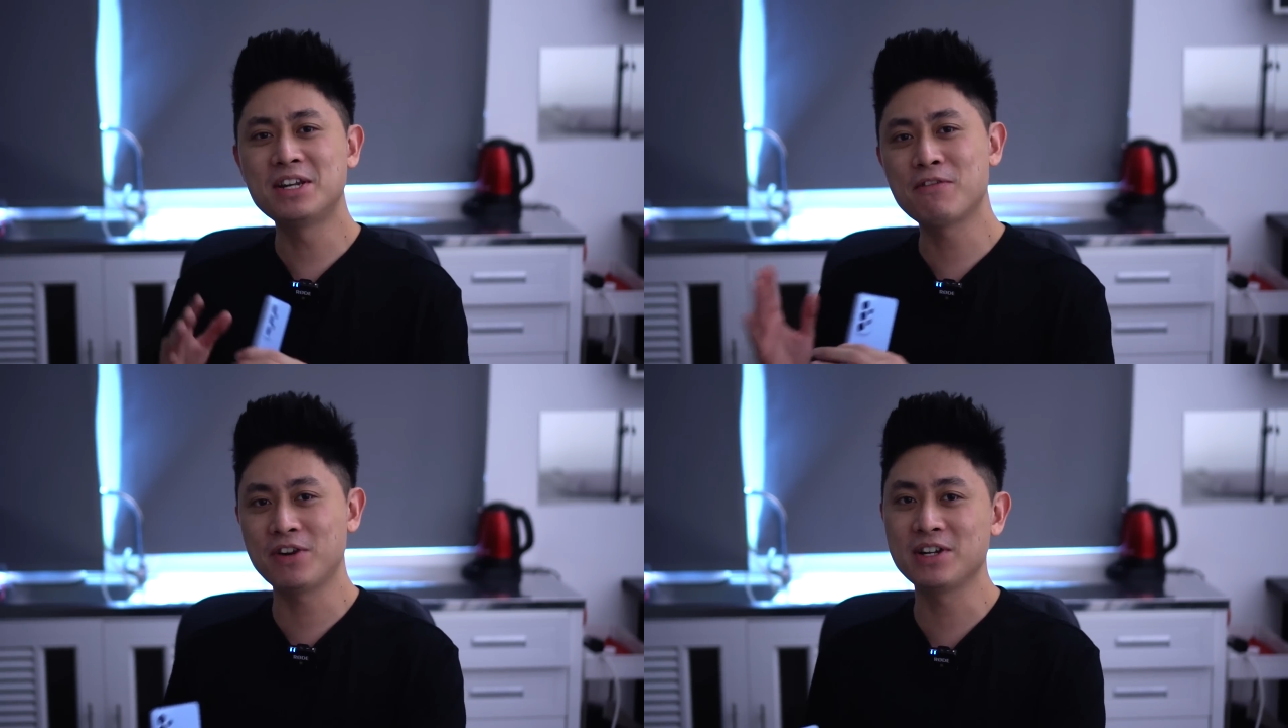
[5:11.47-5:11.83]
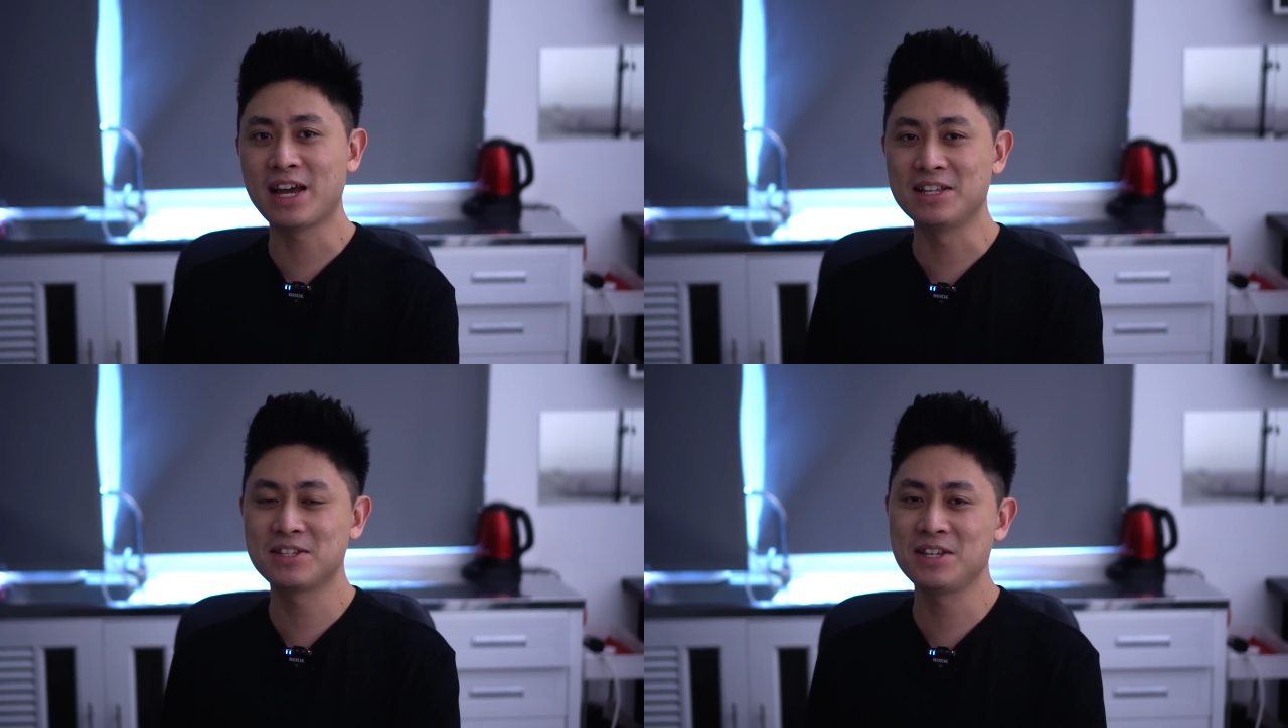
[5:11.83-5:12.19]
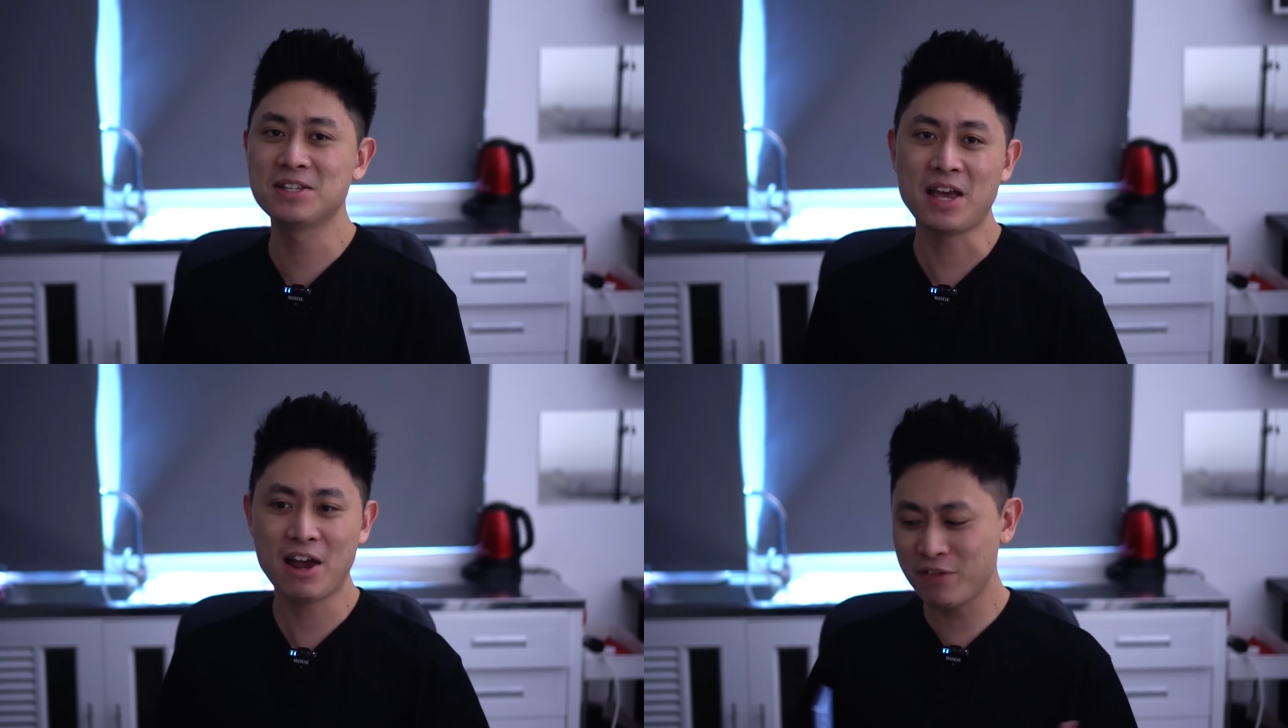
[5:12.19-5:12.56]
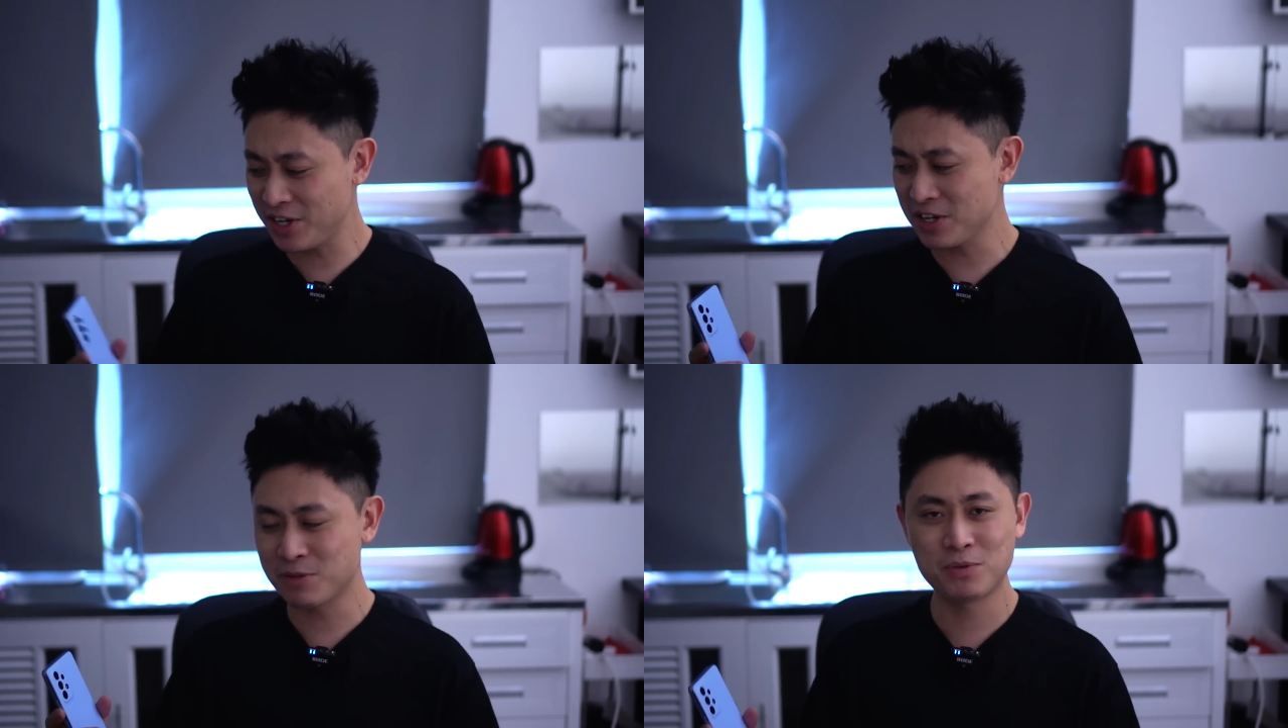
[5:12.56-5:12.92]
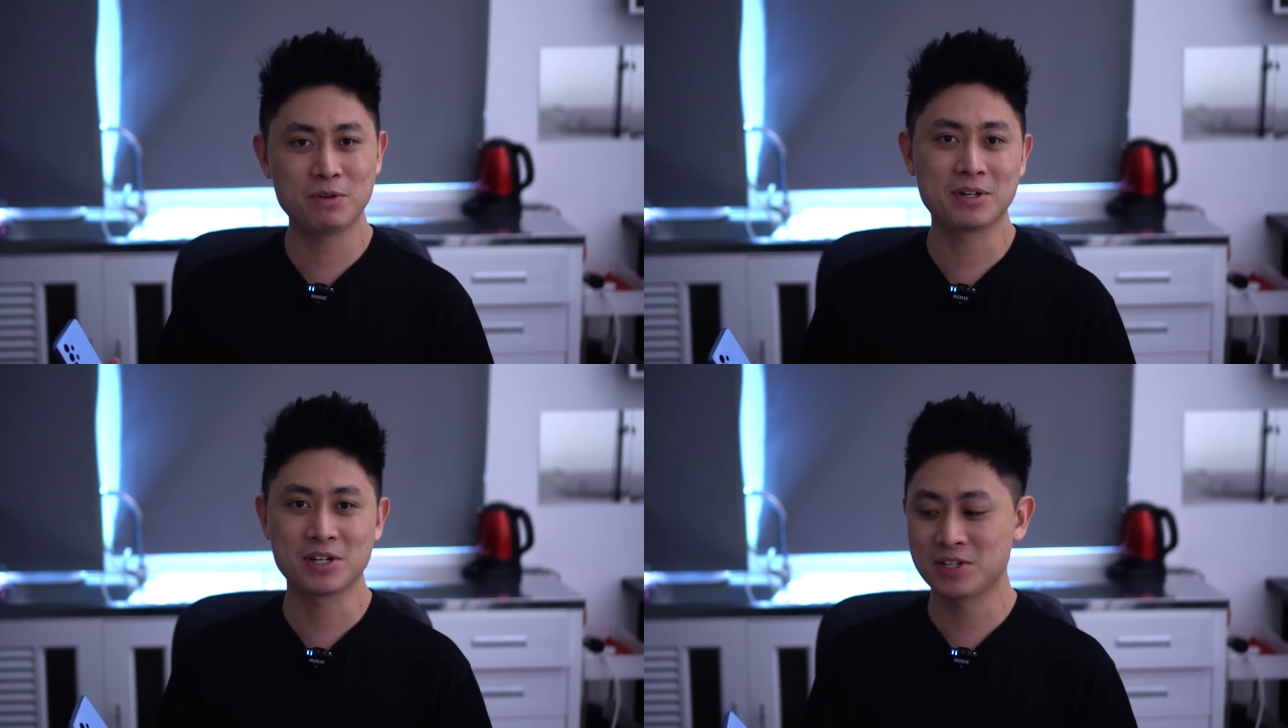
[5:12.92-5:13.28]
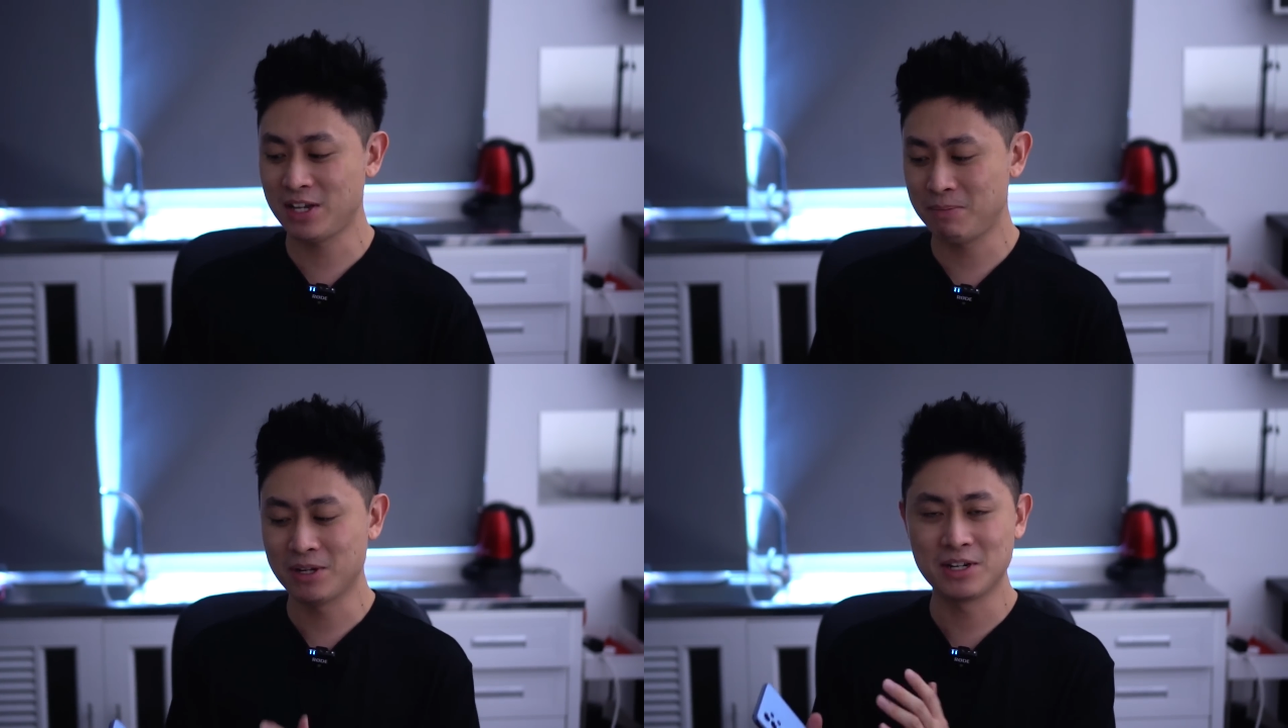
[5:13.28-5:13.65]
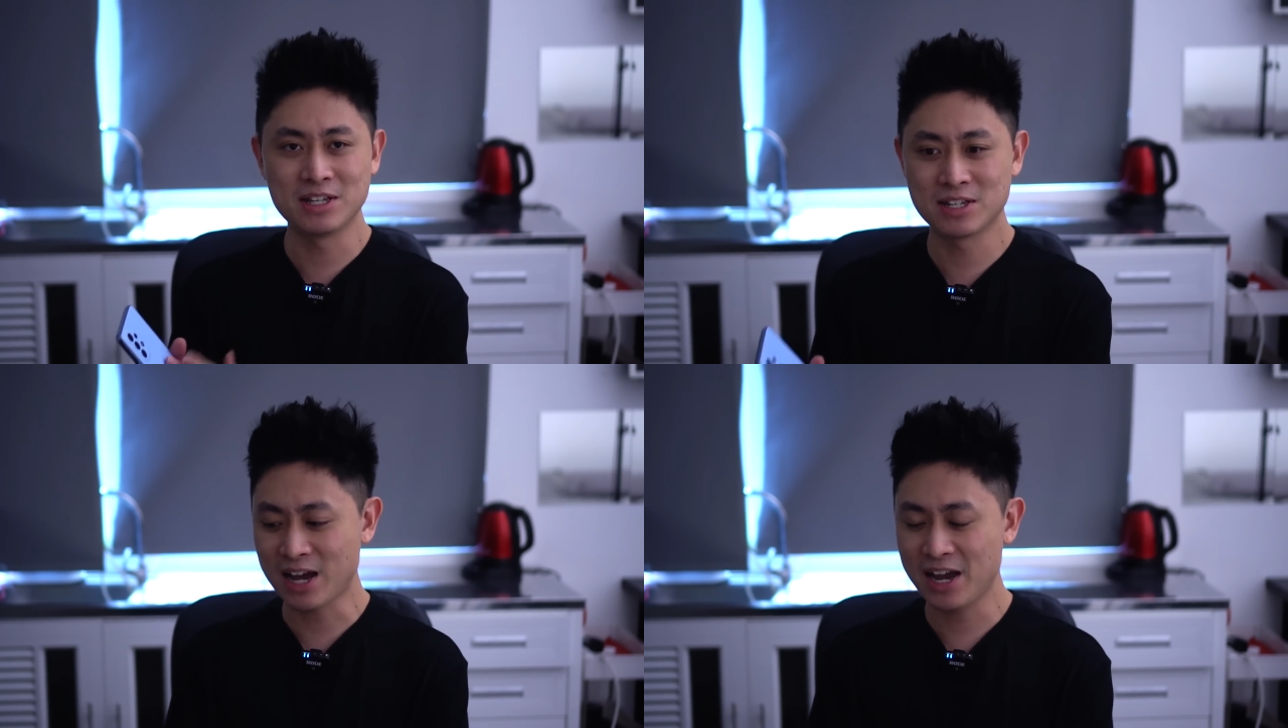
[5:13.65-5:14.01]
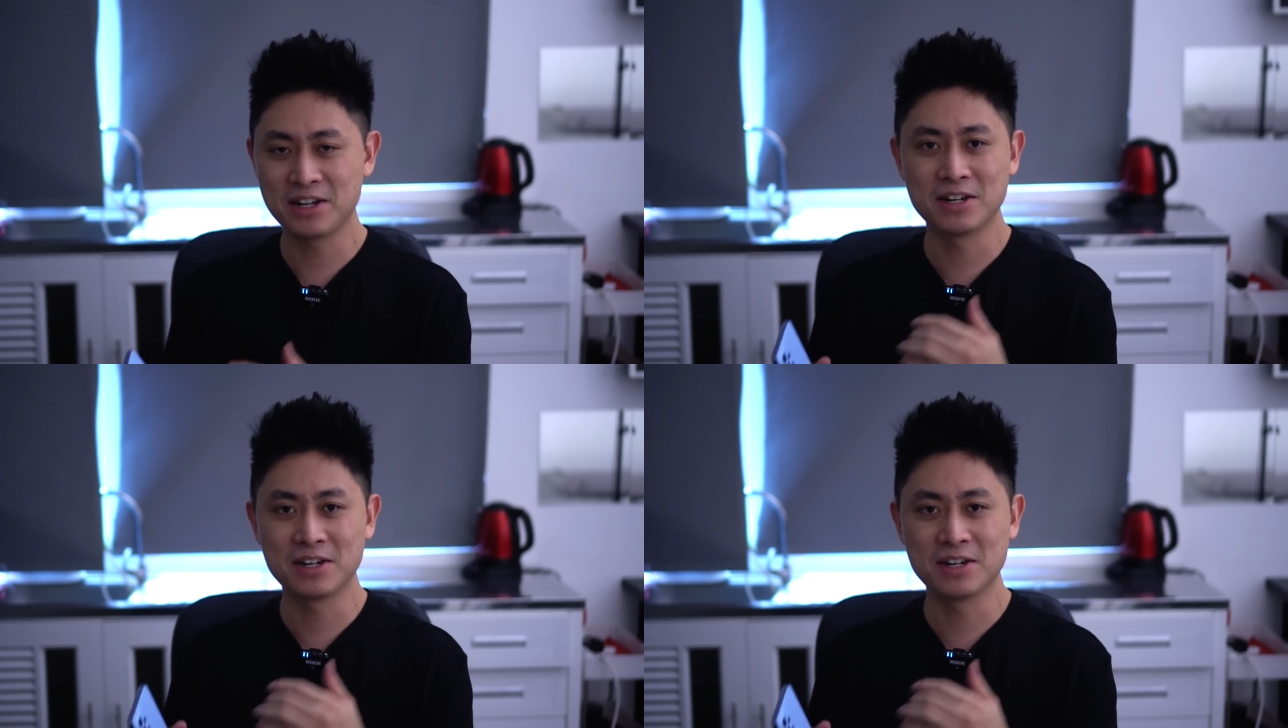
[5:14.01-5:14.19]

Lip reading: different then? Since everything is pretty much the same, the design,